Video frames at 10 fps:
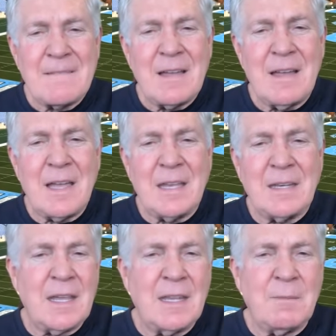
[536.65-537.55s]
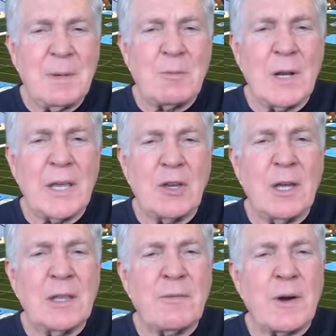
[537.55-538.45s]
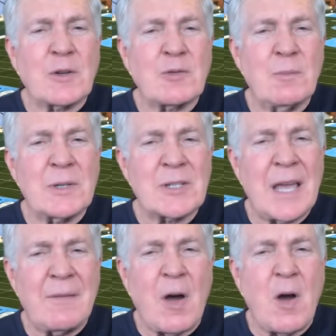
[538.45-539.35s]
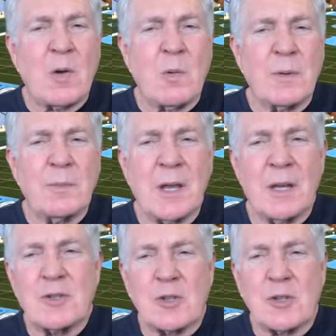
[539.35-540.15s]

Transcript: Uh, and, and they've been really good. The first one was kind of awkward because you're